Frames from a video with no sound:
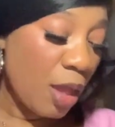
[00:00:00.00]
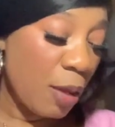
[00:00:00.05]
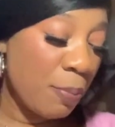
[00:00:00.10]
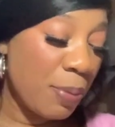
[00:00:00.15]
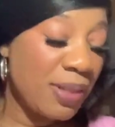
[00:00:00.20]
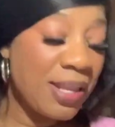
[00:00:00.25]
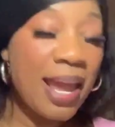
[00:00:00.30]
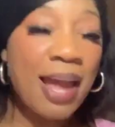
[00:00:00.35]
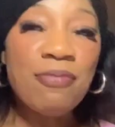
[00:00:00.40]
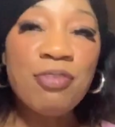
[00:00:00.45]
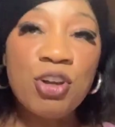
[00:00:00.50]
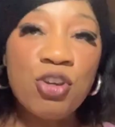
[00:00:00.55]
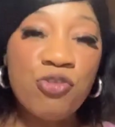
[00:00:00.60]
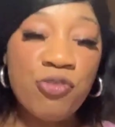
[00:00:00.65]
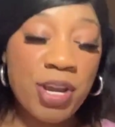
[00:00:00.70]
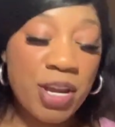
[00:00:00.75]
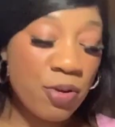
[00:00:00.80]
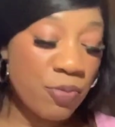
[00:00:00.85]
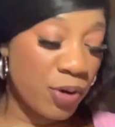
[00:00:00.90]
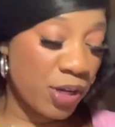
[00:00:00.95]
But they have a
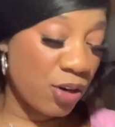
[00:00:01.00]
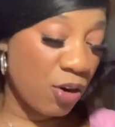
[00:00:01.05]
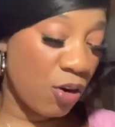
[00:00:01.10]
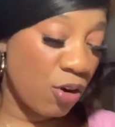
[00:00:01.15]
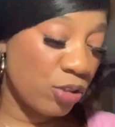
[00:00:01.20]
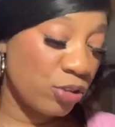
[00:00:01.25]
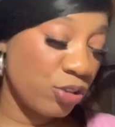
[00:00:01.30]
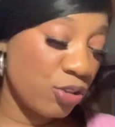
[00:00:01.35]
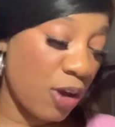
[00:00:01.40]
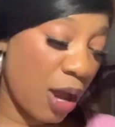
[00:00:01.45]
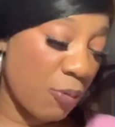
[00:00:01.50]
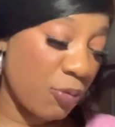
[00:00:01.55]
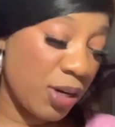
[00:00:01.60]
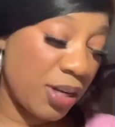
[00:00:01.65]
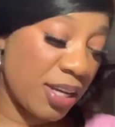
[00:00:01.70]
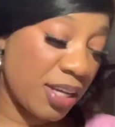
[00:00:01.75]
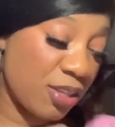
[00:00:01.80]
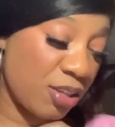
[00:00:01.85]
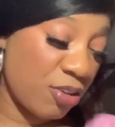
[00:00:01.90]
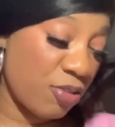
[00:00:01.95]
green one also. I'm going
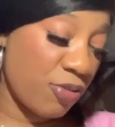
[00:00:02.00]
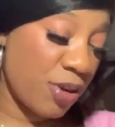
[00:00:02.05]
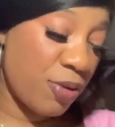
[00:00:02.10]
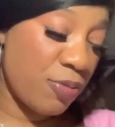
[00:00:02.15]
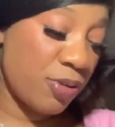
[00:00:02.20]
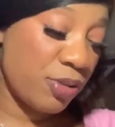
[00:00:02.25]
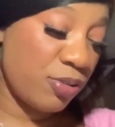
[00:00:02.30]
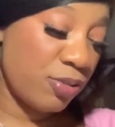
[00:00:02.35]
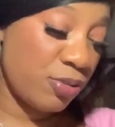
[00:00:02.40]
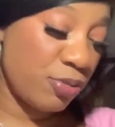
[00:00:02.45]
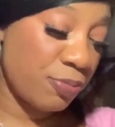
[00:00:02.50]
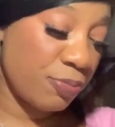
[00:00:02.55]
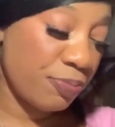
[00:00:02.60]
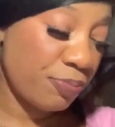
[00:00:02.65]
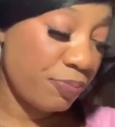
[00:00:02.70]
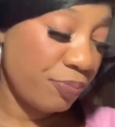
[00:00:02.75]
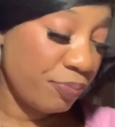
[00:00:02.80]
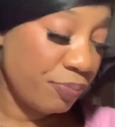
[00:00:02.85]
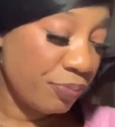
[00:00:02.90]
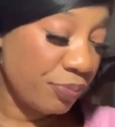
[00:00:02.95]
to get the green one too.
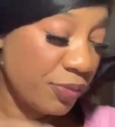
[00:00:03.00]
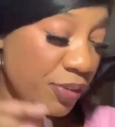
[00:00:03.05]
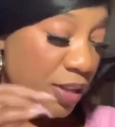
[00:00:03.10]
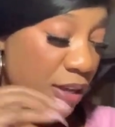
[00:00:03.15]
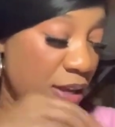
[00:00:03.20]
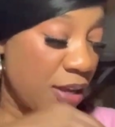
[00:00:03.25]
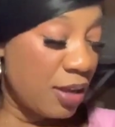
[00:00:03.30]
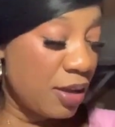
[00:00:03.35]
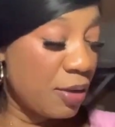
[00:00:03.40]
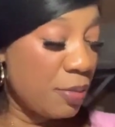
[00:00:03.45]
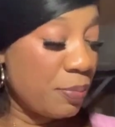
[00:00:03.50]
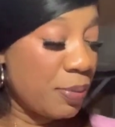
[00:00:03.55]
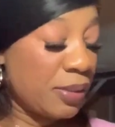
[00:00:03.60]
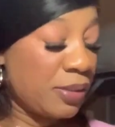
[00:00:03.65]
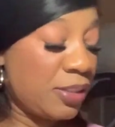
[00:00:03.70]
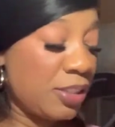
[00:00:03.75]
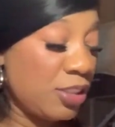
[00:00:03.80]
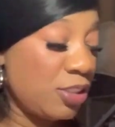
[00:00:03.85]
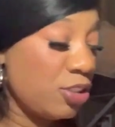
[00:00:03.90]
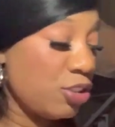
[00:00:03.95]

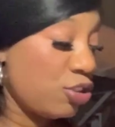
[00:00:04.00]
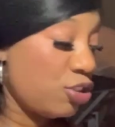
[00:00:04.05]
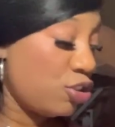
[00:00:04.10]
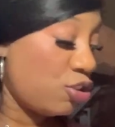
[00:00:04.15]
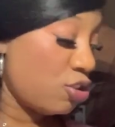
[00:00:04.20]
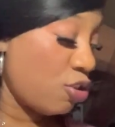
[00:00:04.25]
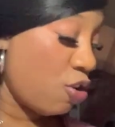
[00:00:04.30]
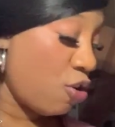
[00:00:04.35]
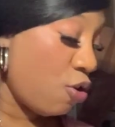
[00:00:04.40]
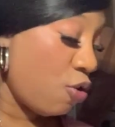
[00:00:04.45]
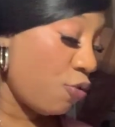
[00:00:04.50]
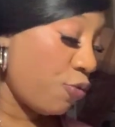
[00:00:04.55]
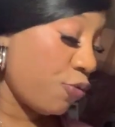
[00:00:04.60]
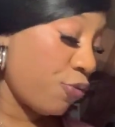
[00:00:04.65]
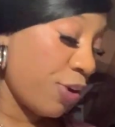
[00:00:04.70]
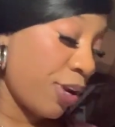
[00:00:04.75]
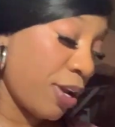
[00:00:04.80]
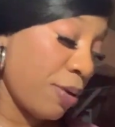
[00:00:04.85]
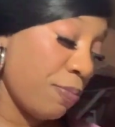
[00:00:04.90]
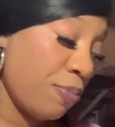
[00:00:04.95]
But this is so
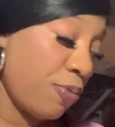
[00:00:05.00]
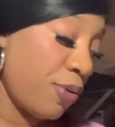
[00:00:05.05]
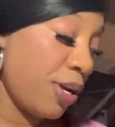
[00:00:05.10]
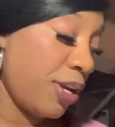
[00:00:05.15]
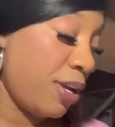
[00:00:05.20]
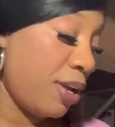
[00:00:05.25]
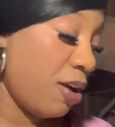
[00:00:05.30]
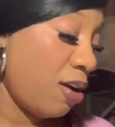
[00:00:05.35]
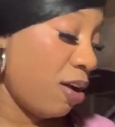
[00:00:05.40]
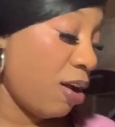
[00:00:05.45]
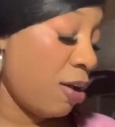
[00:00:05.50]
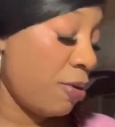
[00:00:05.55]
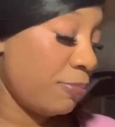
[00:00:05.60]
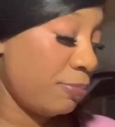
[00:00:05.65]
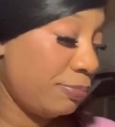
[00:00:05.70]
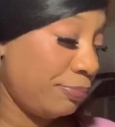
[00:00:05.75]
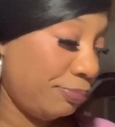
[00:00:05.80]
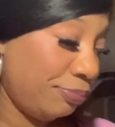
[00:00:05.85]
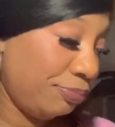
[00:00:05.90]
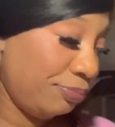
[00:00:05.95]
freaking pretty, y'all.
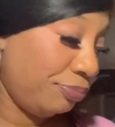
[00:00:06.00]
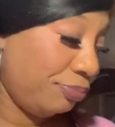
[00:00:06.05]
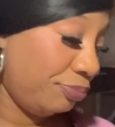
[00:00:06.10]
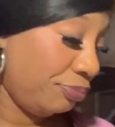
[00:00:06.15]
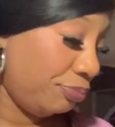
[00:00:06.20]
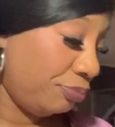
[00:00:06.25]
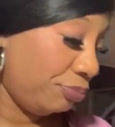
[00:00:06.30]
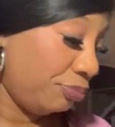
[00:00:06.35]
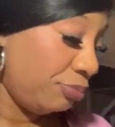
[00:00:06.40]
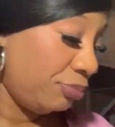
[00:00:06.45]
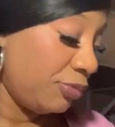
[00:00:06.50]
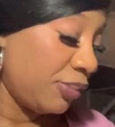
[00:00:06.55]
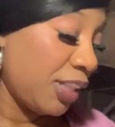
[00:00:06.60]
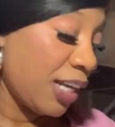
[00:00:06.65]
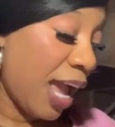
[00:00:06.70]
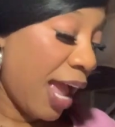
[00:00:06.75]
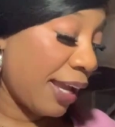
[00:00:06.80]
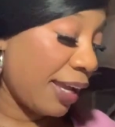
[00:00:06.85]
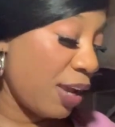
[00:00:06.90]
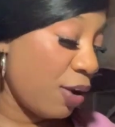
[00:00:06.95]

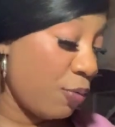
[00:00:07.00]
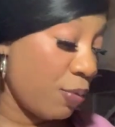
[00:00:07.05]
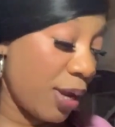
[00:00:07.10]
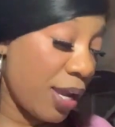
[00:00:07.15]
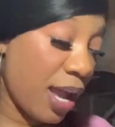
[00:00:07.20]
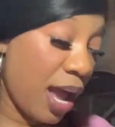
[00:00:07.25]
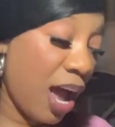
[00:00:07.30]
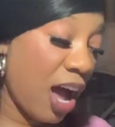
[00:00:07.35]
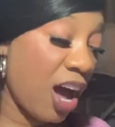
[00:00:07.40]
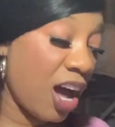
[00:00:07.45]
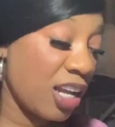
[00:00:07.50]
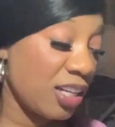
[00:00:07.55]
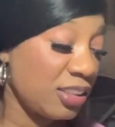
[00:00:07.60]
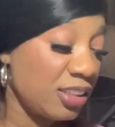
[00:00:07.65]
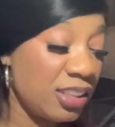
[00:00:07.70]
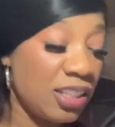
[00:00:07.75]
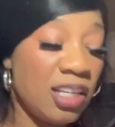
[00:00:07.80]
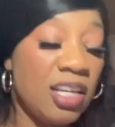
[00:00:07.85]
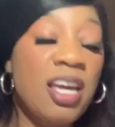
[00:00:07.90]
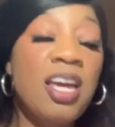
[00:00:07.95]
I can't wait. I
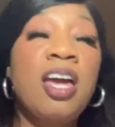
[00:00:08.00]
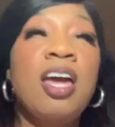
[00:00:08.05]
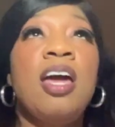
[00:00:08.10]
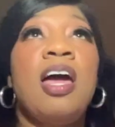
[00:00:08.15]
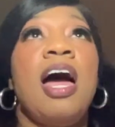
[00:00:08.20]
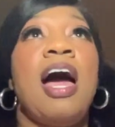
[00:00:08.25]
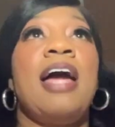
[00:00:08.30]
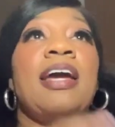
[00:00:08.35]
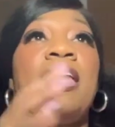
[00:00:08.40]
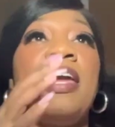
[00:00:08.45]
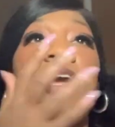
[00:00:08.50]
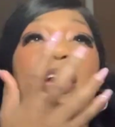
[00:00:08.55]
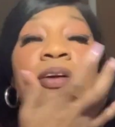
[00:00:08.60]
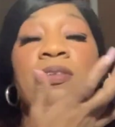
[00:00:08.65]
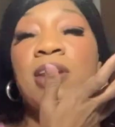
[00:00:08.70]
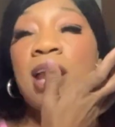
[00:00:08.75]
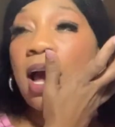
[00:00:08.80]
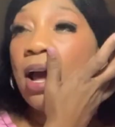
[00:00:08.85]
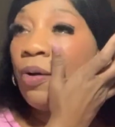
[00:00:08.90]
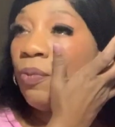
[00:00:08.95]
honestly, I
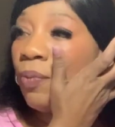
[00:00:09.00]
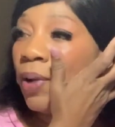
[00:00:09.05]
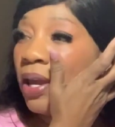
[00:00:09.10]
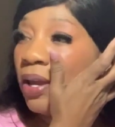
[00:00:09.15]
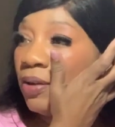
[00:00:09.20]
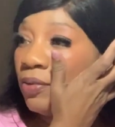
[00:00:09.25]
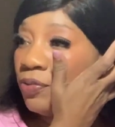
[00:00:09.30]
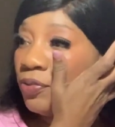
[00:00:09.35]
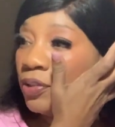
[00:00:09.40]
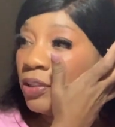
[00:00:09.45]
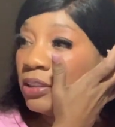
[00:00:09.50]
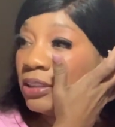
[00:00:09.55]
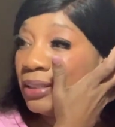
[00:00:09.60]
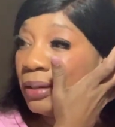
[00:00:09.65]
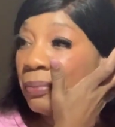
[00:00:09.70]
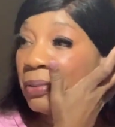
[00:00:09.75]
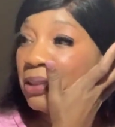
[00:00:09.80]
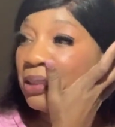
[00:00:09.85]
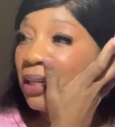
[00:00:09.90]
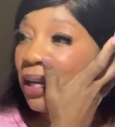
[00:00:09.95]
cannot wait for the
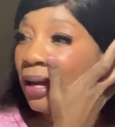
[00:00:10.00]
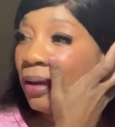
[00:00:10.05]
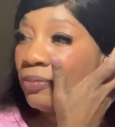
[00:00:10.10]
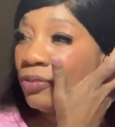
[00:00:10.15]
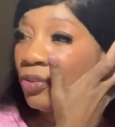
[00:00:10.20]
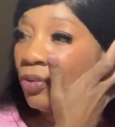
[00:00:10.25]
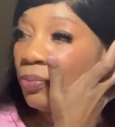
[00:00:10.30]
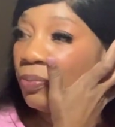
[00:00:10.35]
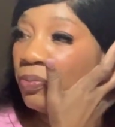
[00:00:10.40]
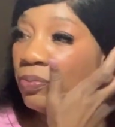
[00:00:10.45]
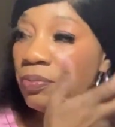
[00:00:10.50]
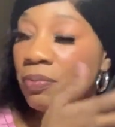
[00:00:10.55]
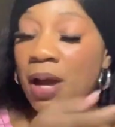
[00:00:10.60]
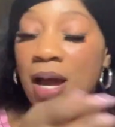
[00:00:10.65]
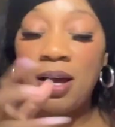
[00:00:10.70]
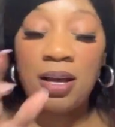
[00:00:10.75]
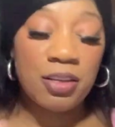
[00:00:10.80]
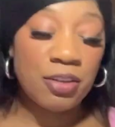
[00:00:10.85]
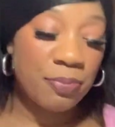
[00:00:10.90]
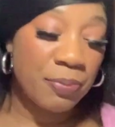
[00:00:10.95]
summertime till
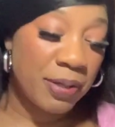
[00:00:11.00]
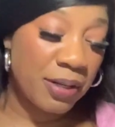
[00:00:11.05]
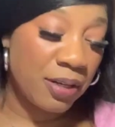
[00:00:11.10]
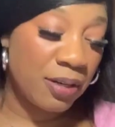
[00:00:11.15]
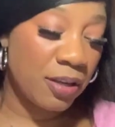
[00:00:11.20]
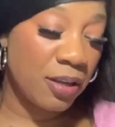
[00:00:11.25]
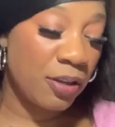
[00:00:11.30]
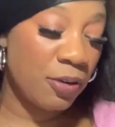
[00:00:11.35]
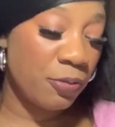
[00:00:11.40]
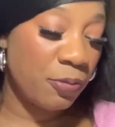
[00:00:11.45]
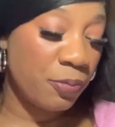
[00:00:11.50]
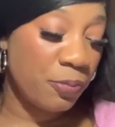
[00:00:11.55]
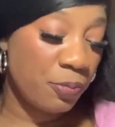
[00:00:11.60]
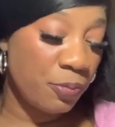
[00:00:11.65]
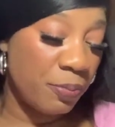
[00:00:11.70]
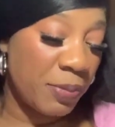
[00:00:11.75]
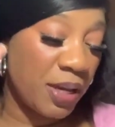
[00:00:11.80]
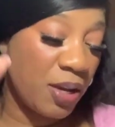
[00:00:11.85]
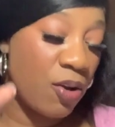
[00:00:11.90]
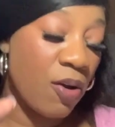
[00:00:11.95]
my husband and
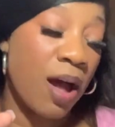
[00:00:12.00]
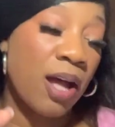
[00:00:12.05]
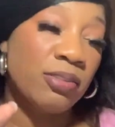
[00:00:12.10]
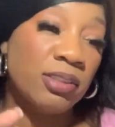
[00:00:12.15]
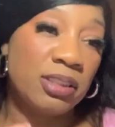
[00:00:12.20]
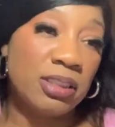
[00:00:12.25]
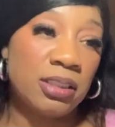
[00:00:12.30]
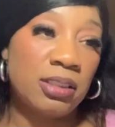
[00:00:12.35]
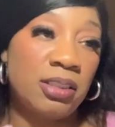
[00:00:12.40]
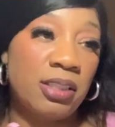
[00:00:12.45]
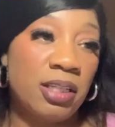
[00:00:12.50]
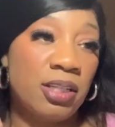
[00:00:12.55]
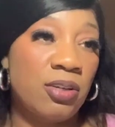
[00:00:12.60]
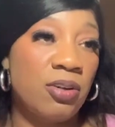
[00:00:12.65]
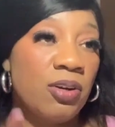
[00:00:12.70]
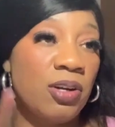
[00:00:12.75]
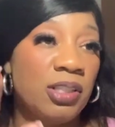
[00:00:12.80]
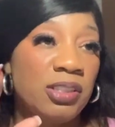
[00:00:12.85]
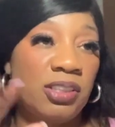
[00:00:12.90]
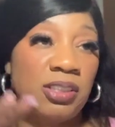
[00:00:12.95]
me go out to
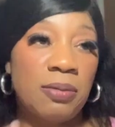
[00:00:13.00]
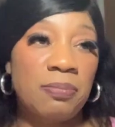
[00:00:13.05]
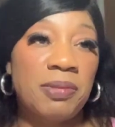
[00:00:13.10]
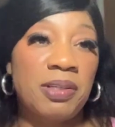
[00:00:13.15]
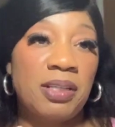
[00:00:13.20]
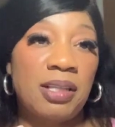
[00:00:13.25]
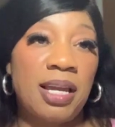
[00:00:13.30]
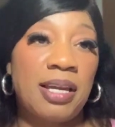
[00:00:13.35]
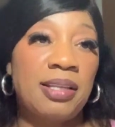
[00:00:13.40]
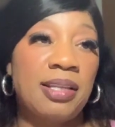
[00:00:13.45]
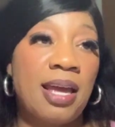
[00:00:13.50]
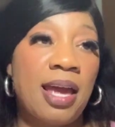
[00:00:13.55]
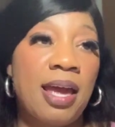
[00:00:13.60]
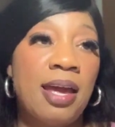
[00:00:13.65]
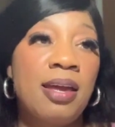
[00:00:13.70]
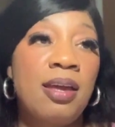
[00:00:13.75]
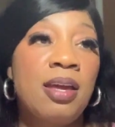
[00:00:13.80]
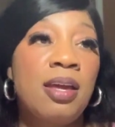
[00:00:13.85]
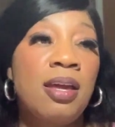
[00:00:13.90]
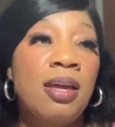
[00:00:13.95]
dinner or something like that